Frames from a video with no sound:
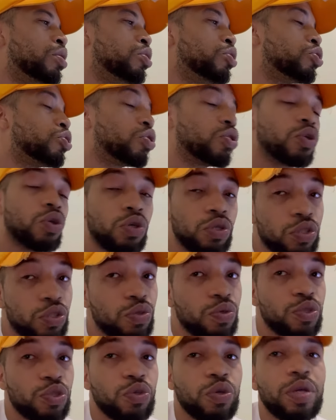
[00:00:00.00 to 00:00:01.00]
So long
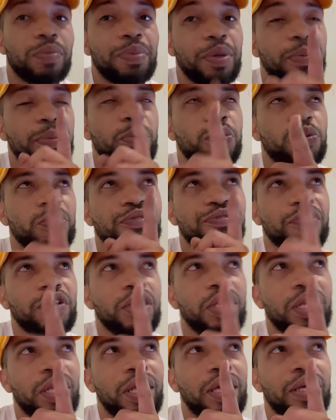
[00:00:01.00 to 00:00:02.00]
story short, and people was
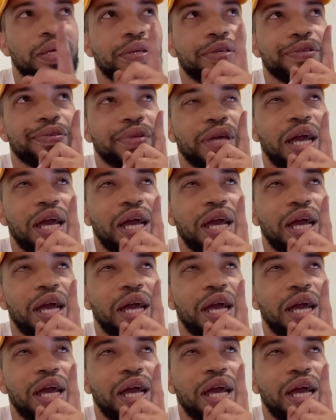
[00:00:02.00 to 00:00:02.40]
feeling like,